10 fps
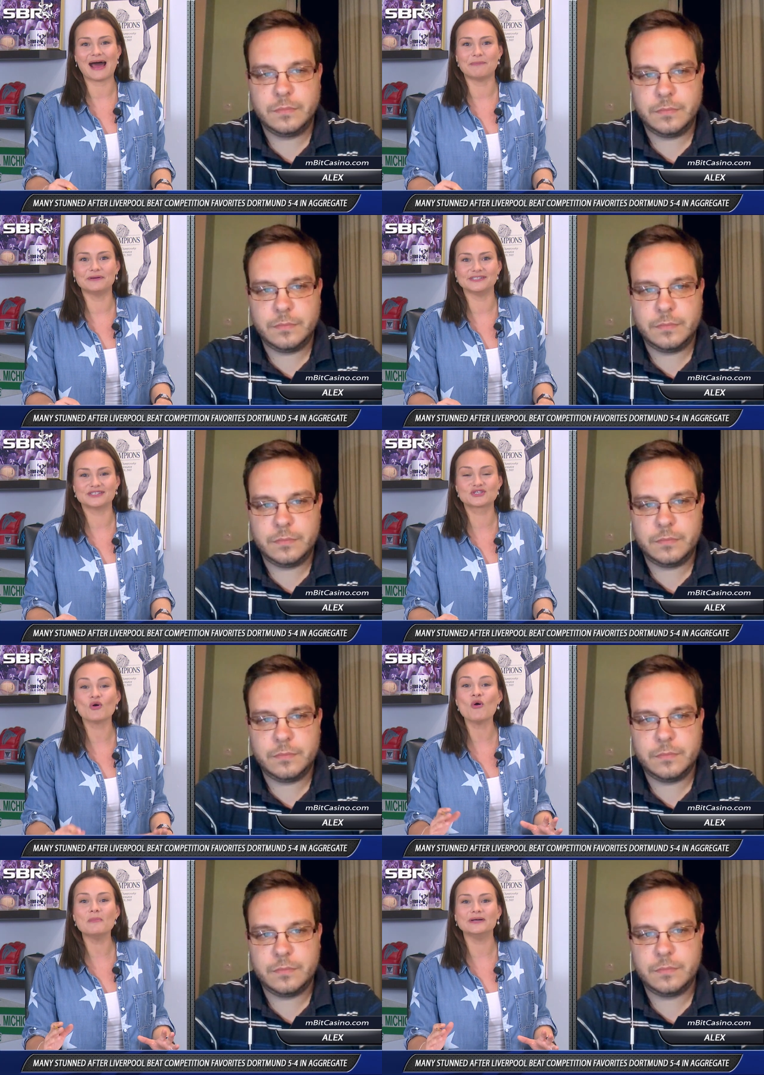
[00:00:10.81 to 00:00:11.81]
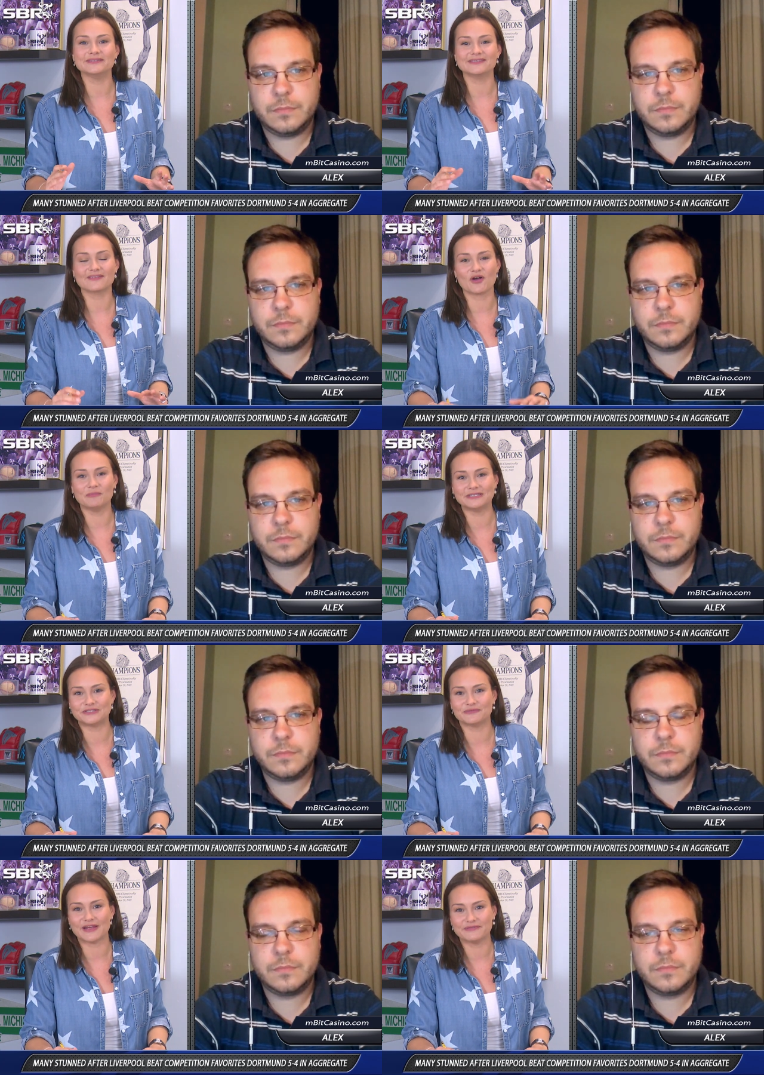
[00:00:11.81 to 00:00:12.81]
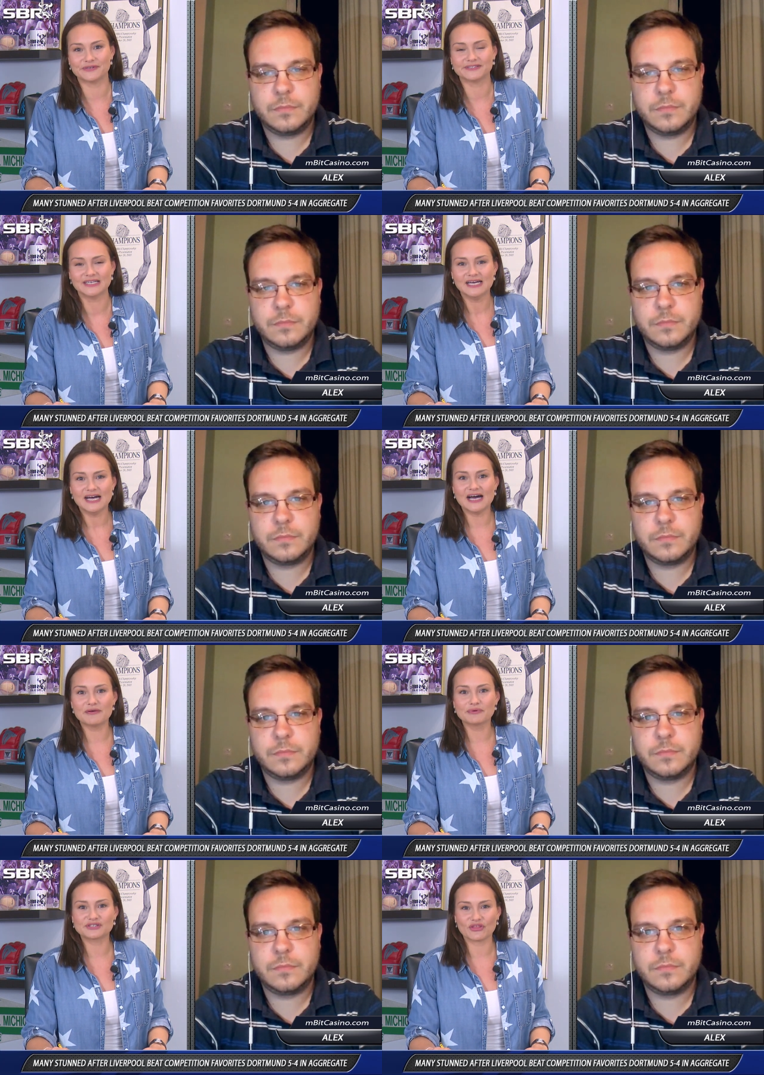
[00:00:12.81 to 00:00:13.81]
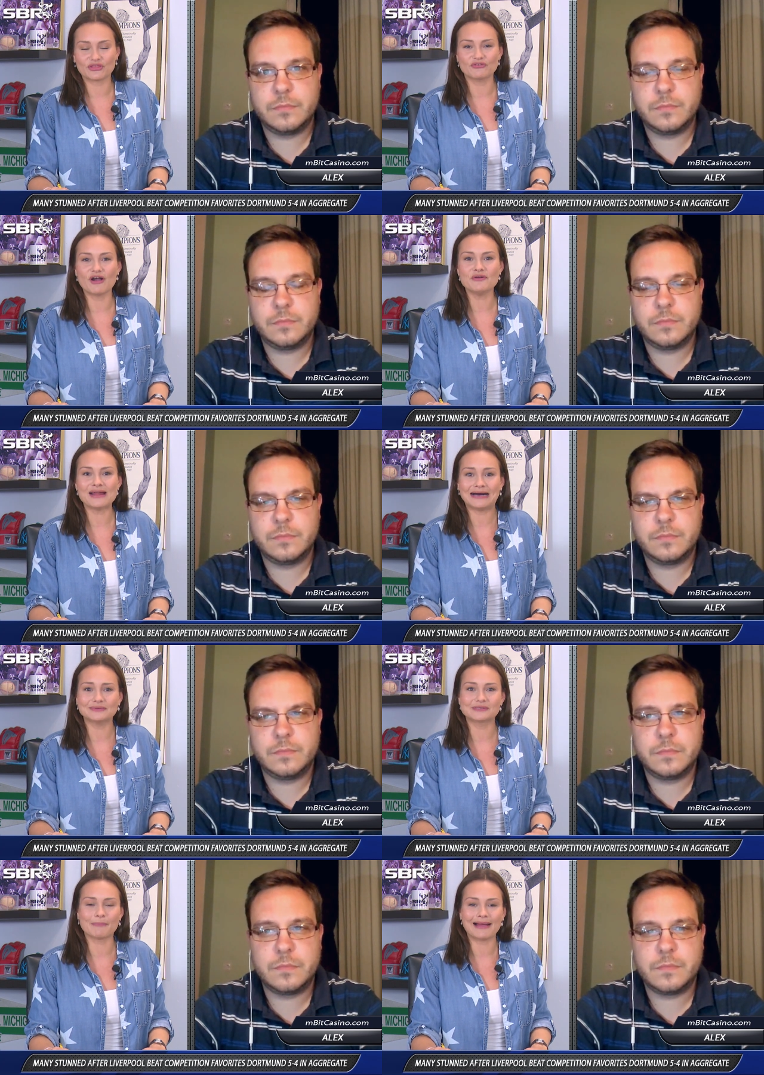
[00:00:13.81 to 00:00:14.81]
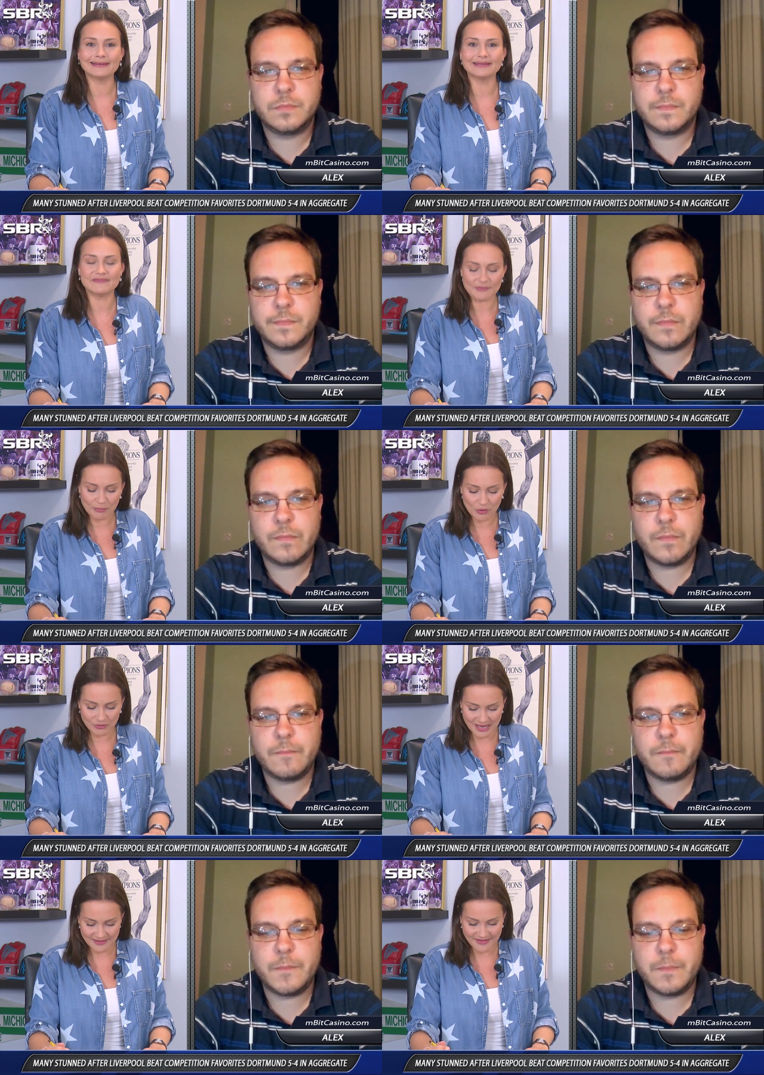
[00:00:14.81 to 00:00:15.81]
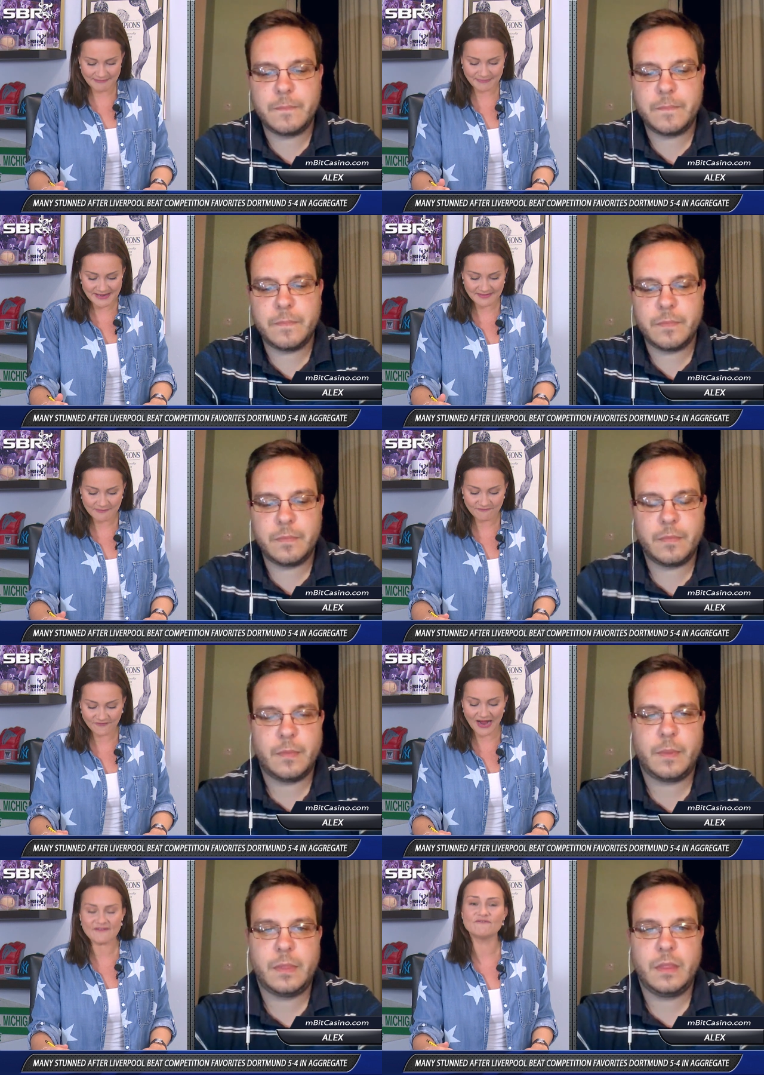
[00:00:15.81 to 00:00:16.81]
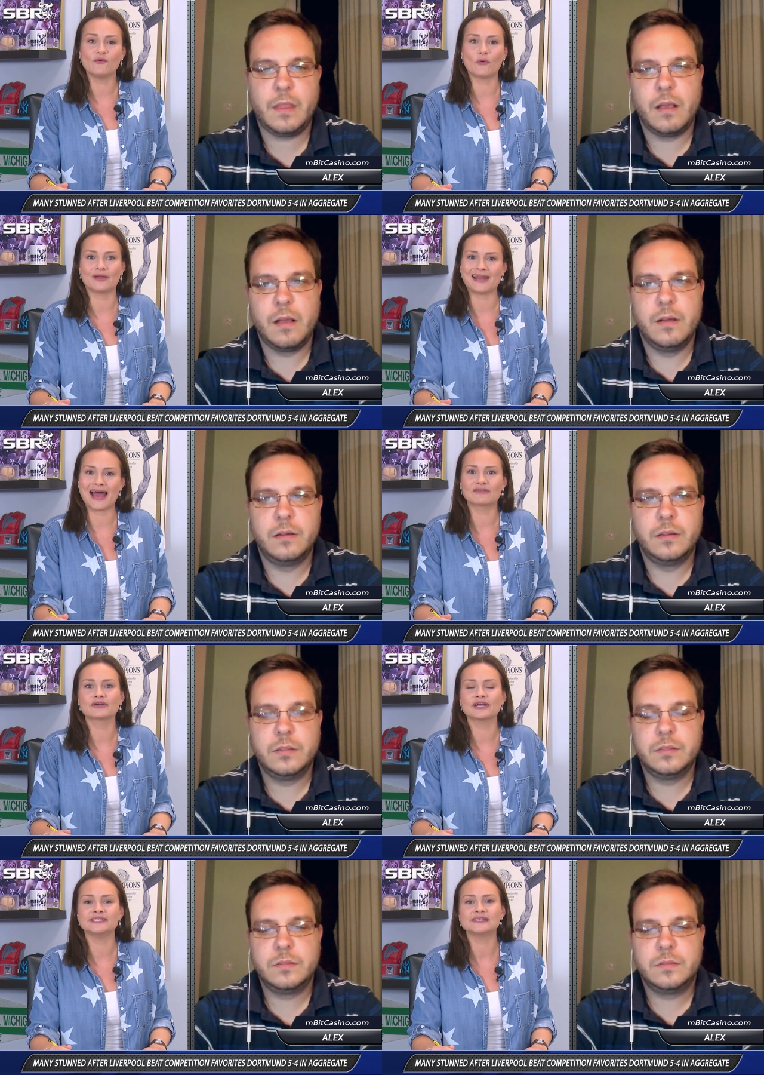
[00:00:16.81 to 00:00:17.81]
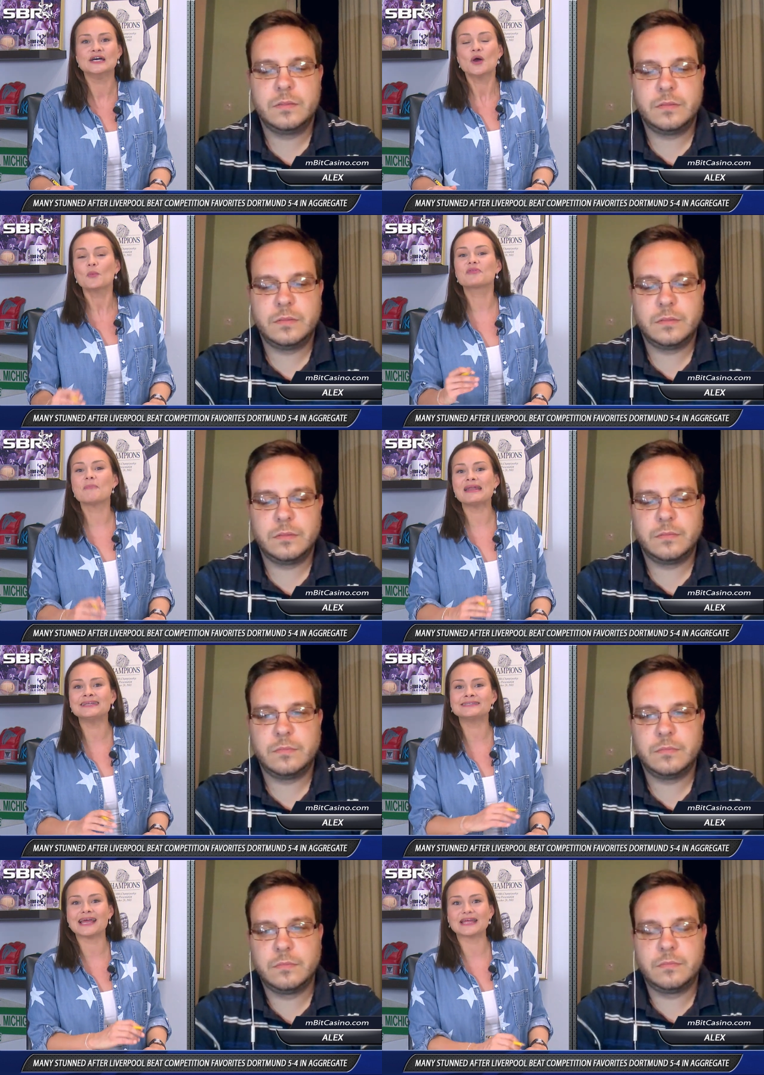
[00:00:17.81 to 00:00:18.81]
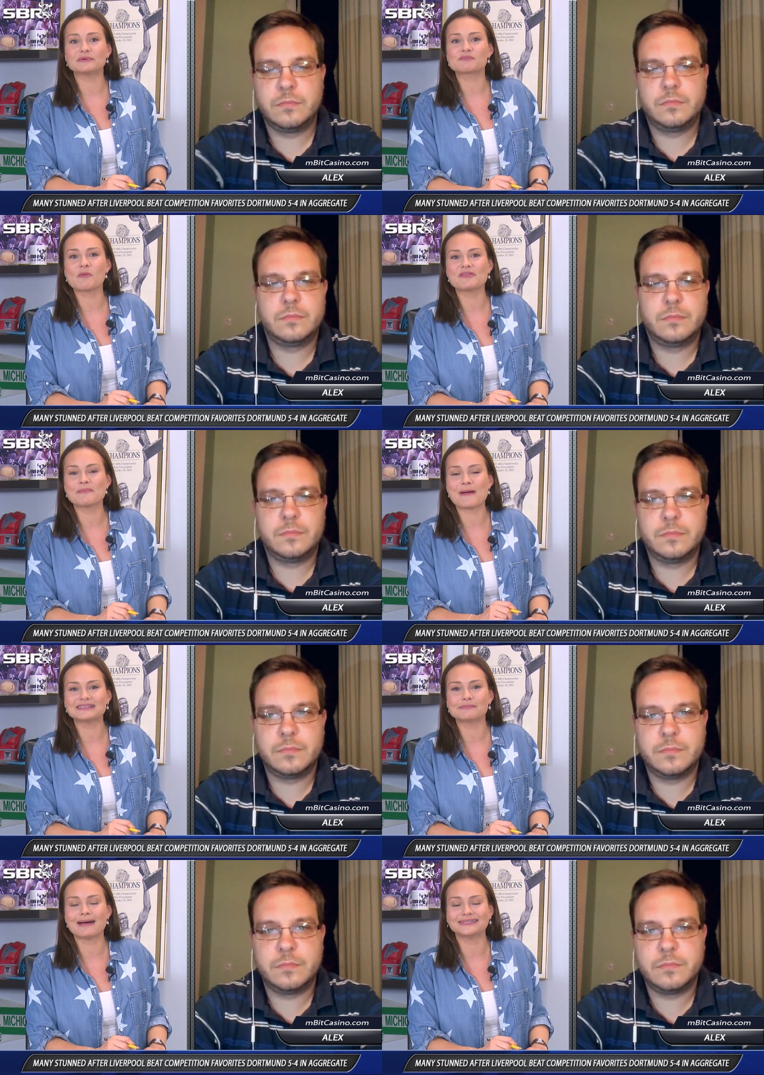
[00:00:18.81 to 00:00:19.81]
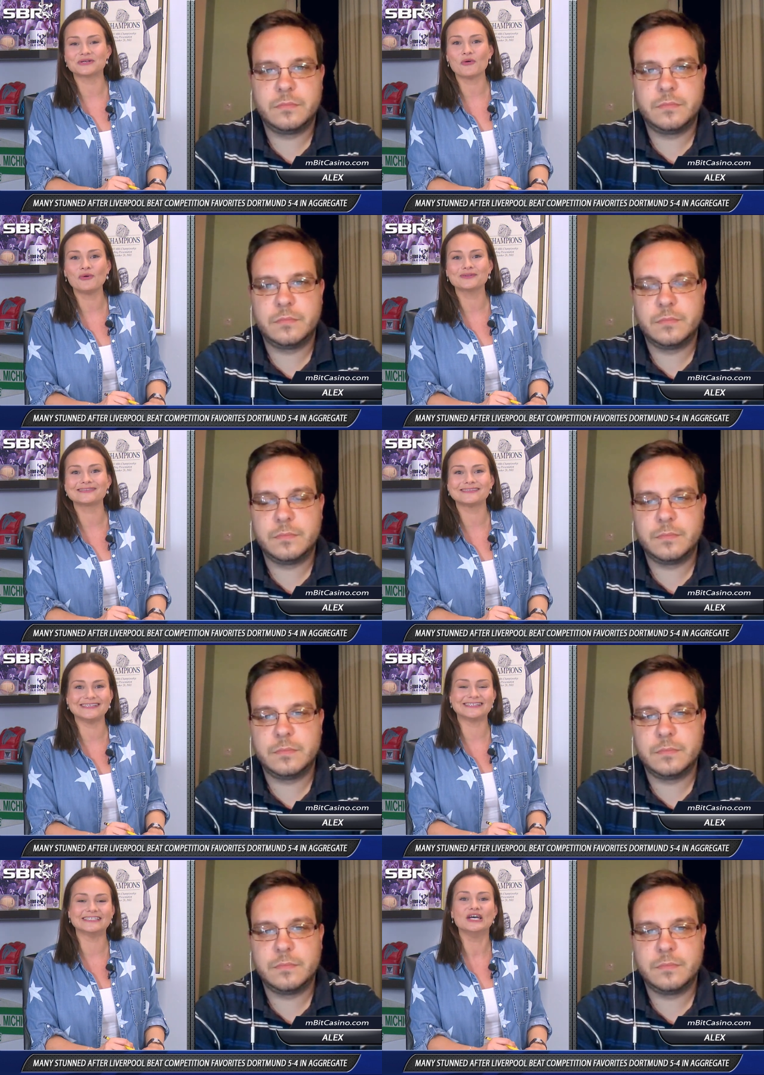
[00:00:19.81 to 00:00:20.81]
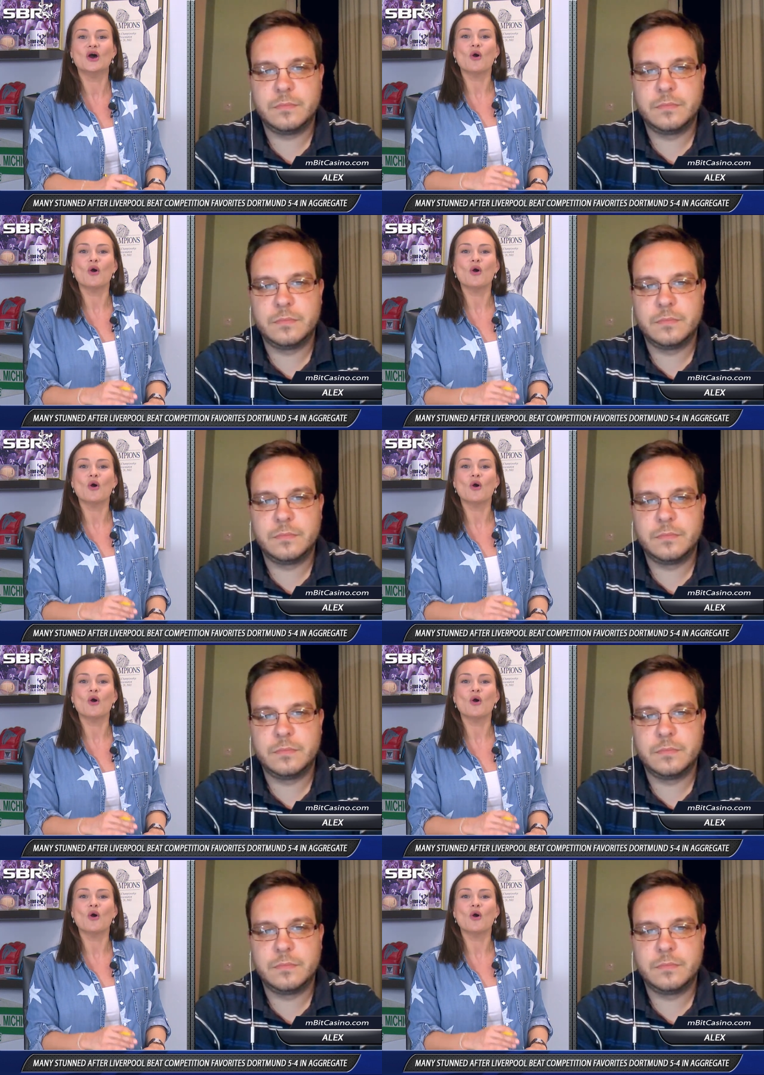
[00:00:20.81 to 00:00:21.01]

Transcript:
Speaker 1: happened. Dortmund, the competition favourites, uh, was thrown out by Liverpool. Uh, they beat them 5 4 in aggregate, with many saying it was probably the best match all season.